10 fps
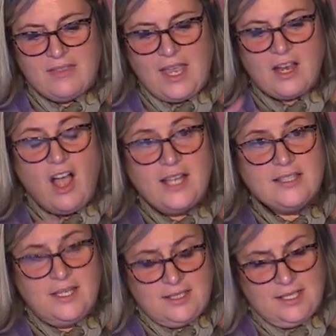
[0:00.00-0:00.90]
And that
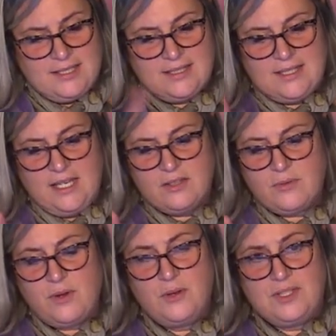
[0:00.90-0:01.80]
content is
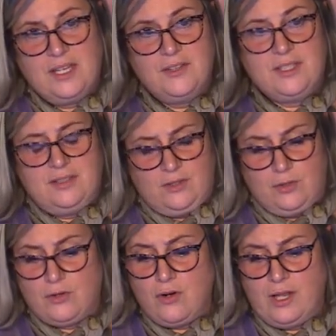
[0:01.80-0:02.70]
synced through
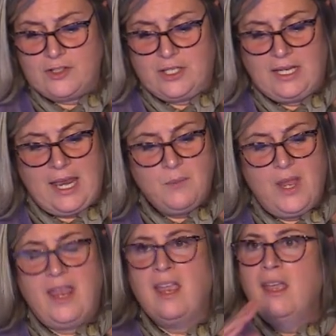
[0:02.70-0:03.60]
OCLC's Digital Collection
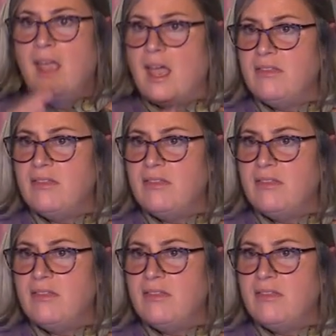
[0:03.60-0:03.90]
Gateway,